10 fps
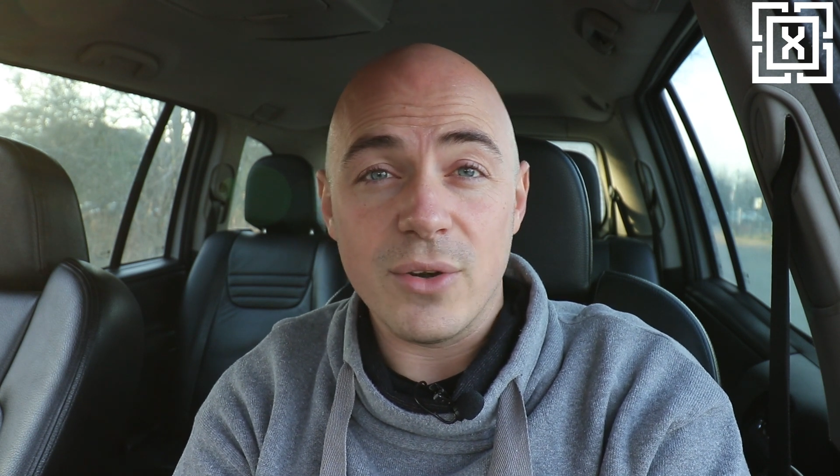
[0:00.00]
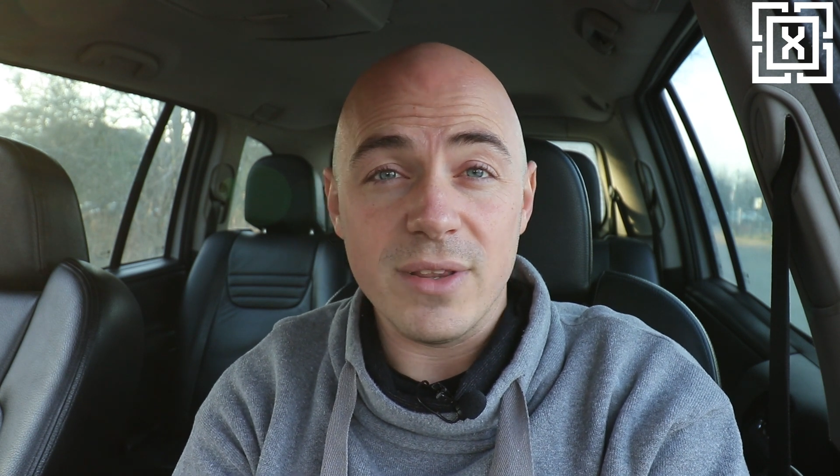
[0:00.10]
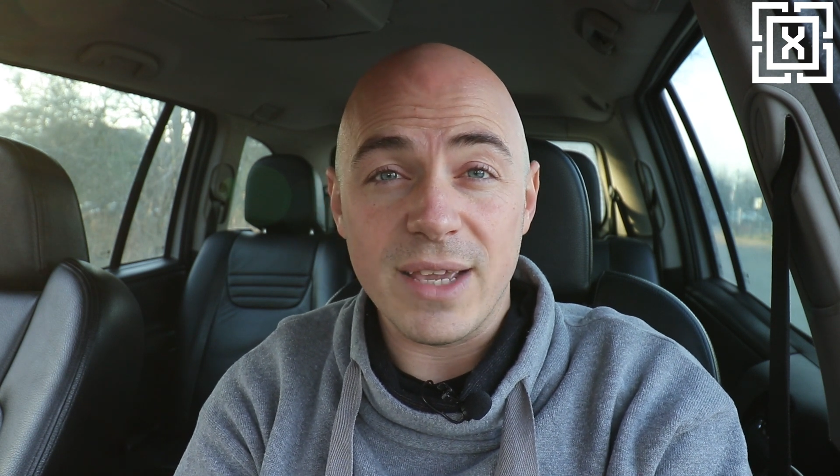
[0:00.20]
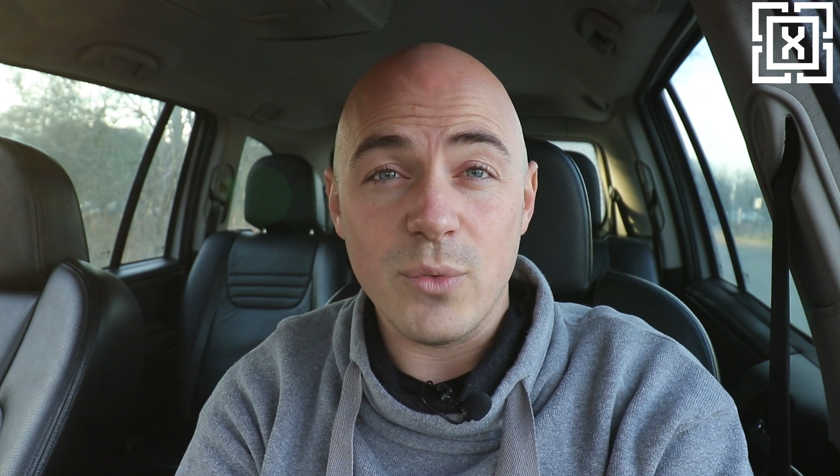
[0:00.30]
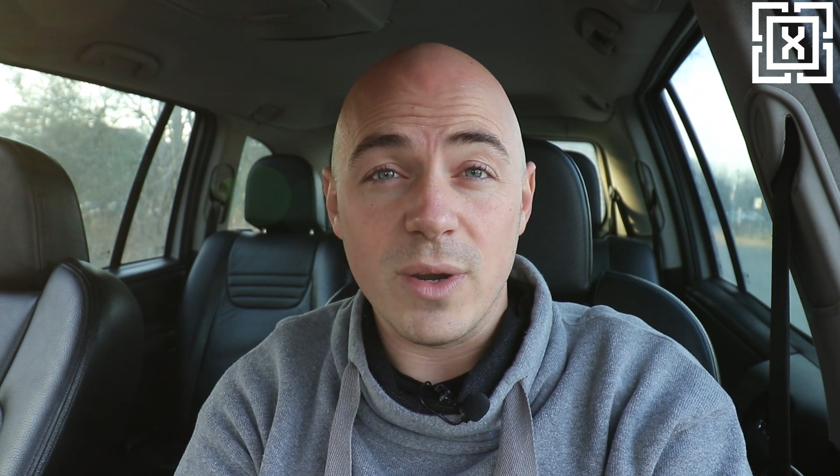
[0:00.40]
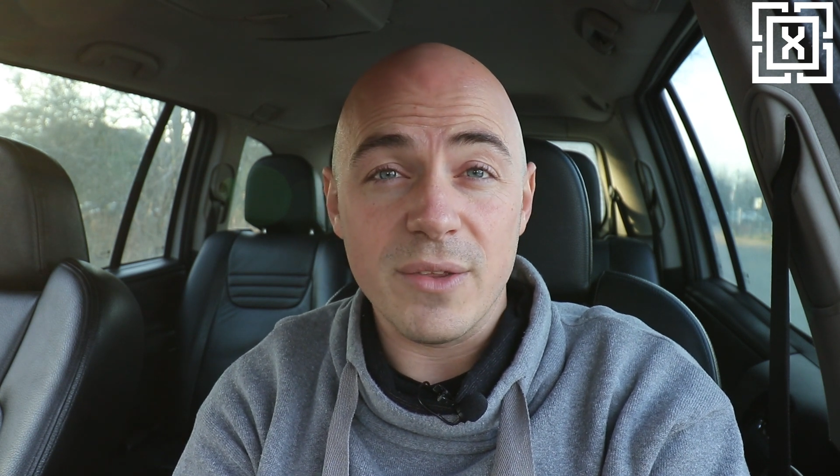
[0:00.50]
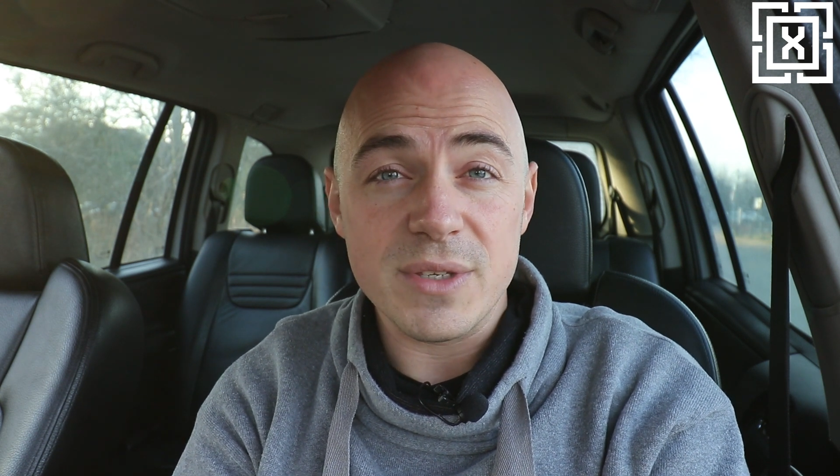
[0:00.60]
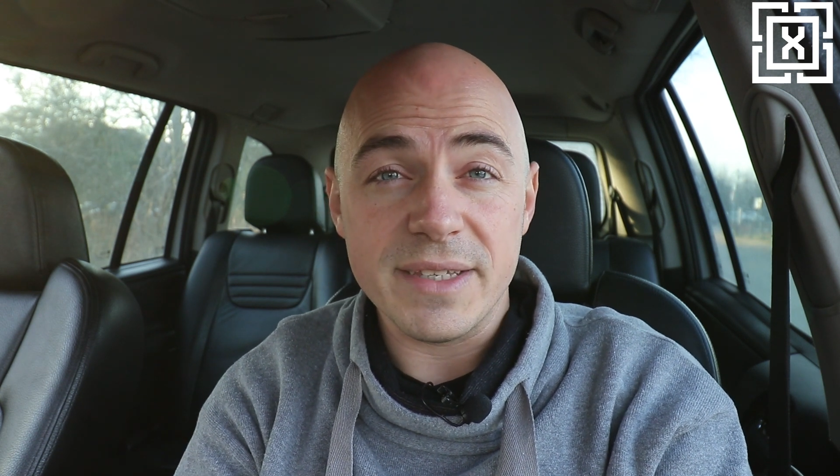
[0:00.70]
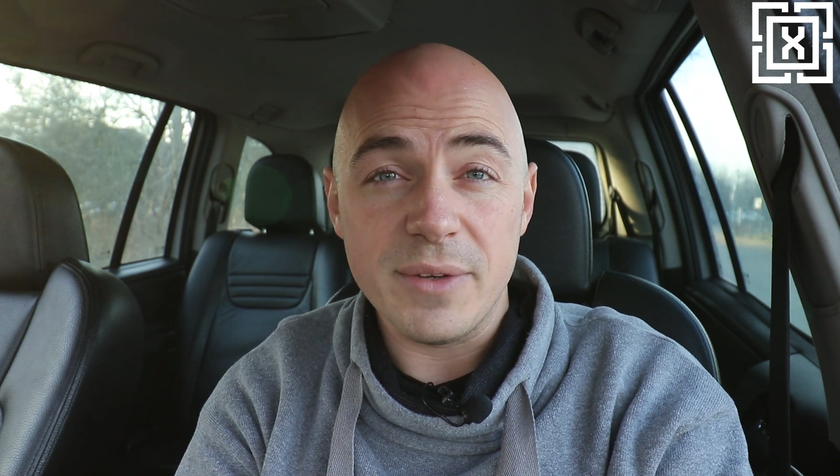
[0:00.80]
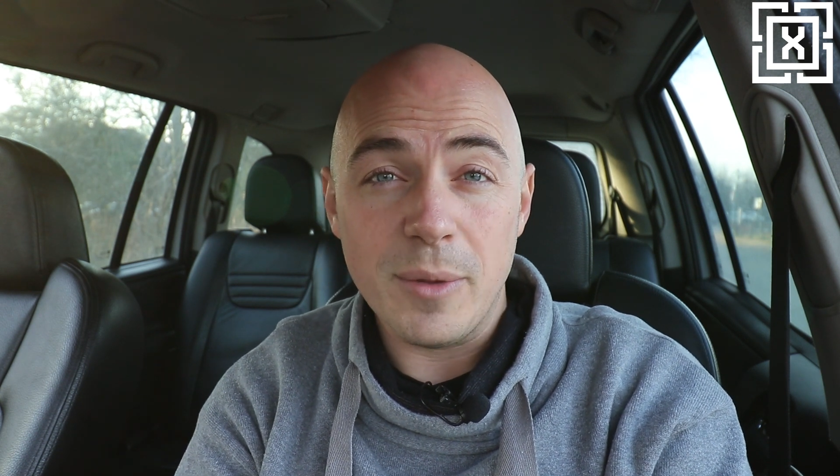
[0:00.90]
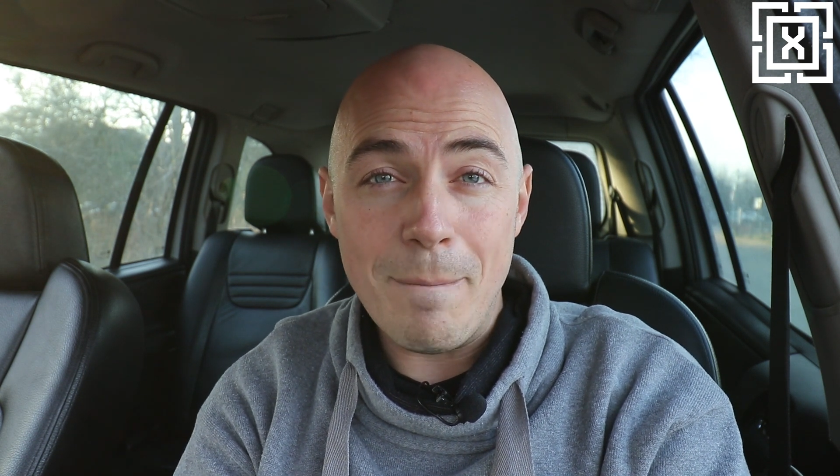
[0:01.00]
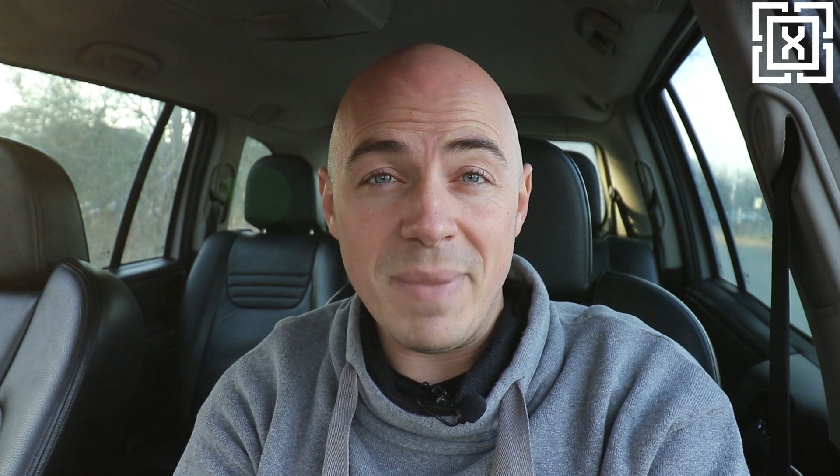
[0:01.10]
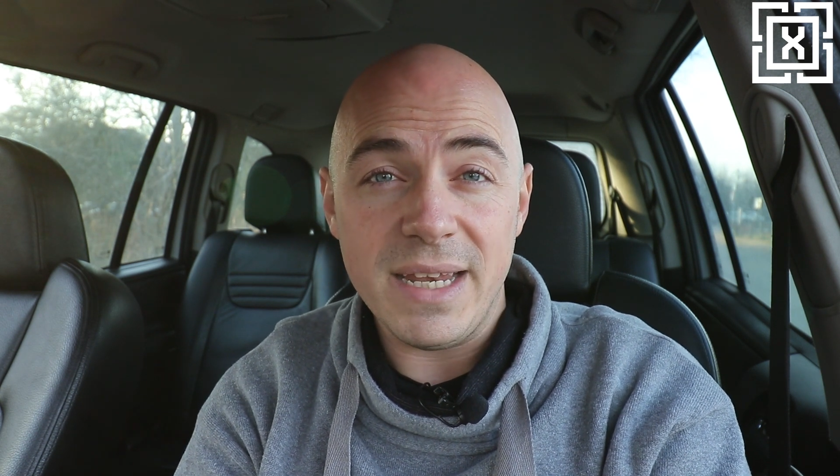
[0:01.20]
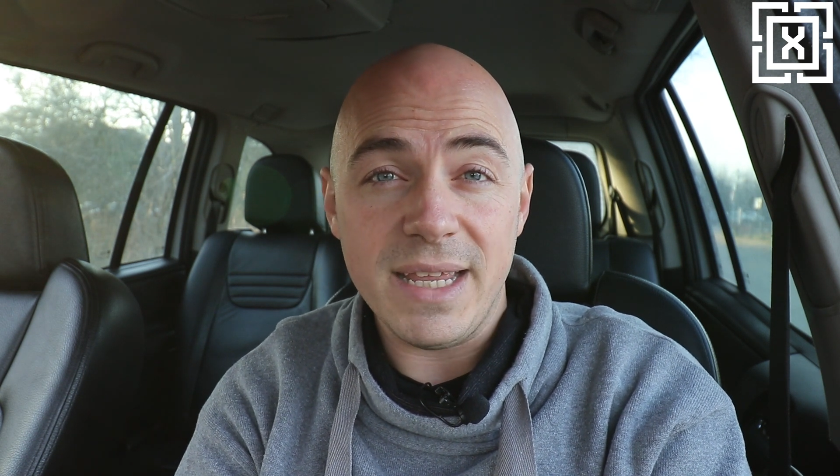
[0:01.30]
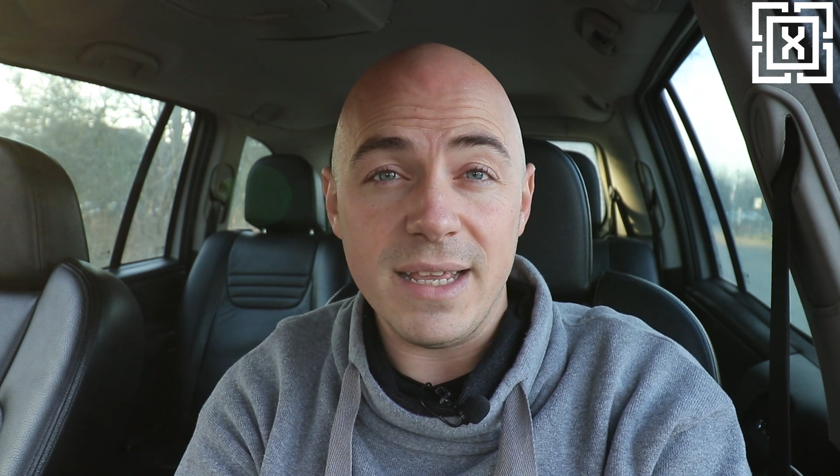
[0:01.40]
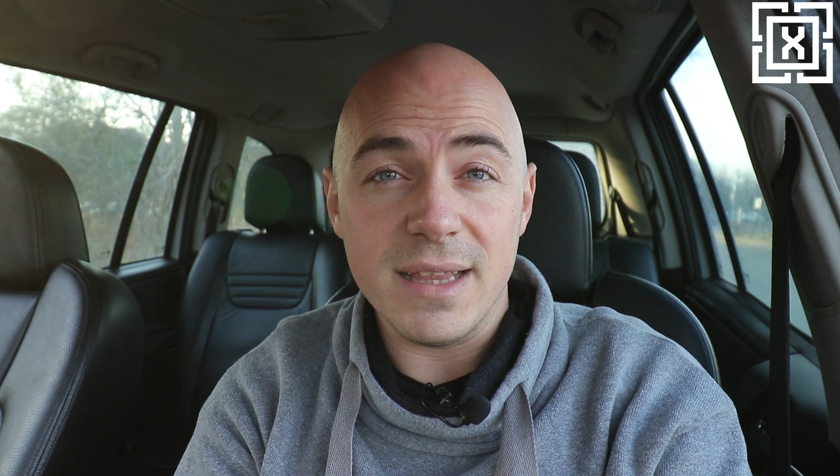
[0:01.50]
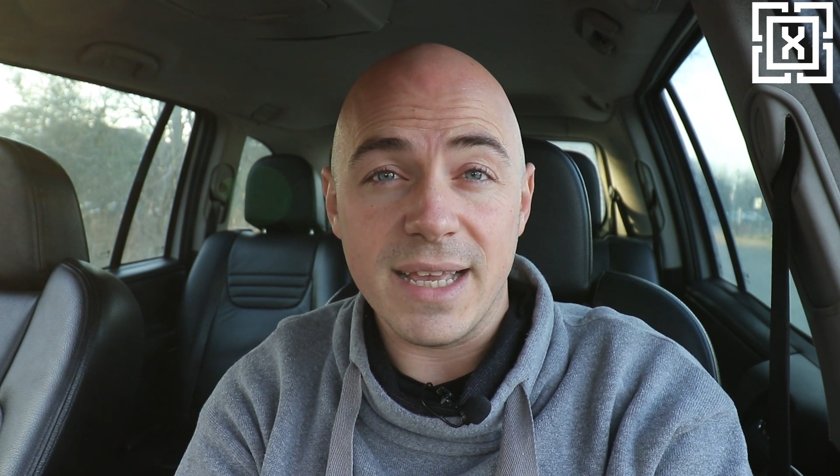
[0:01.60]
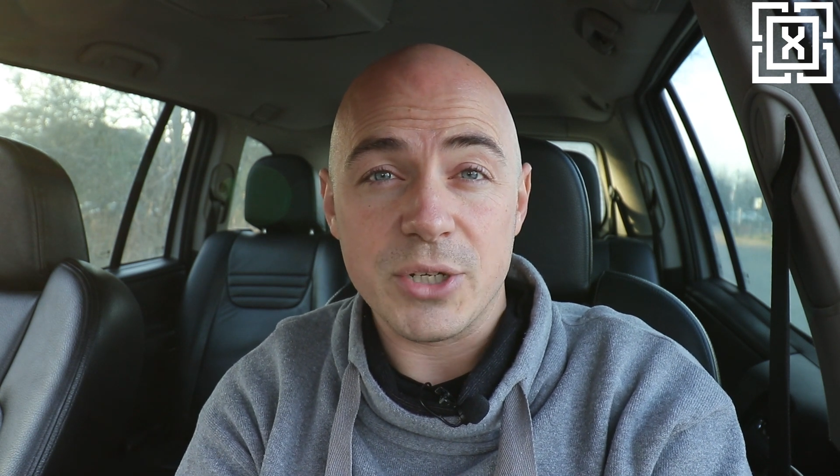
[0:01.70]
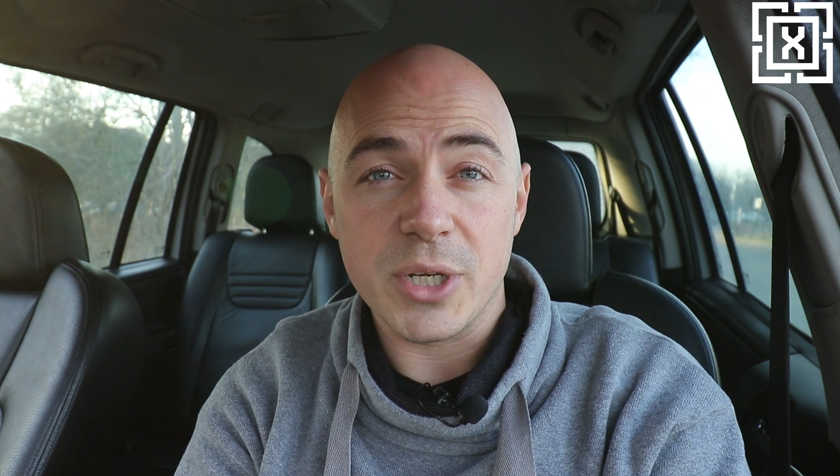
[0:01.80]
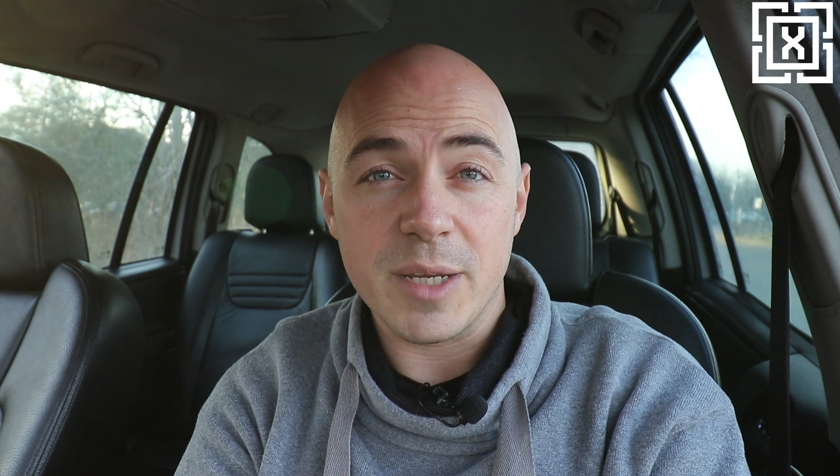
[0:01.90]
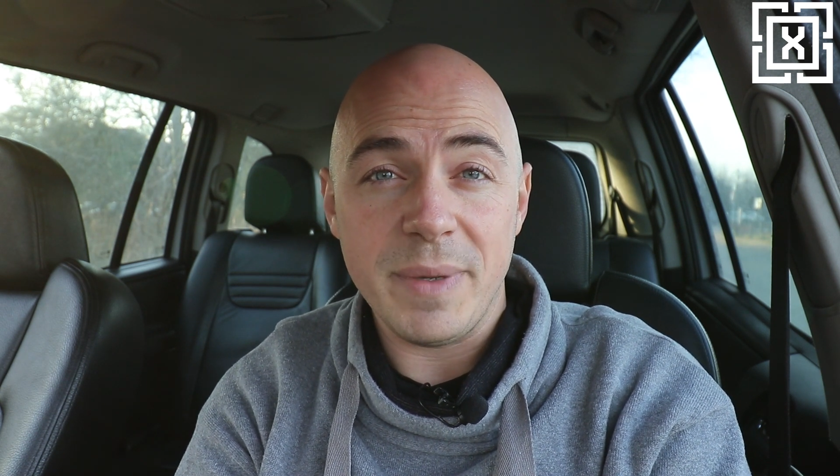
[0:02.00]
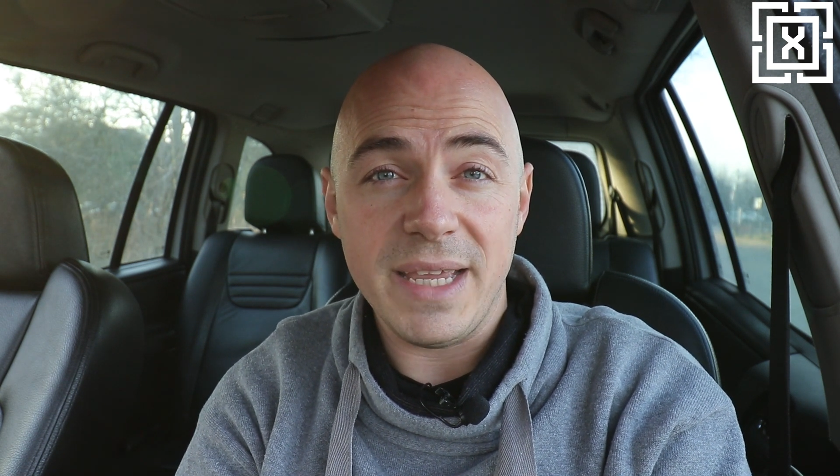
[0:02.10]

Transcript: or like one of those little mini electric